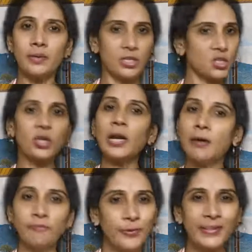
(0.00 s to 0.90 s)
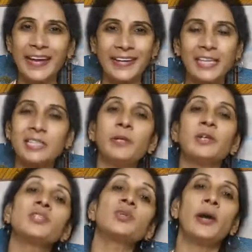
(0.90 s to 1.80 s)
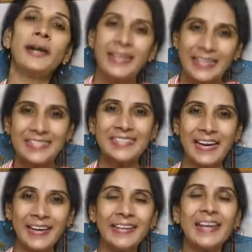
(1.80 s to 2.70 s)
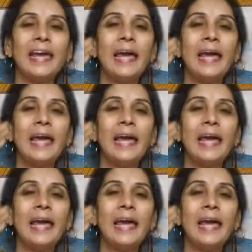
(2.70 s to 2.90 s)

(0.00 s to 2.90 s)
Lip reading: It's not harmful in that case because it's already inside,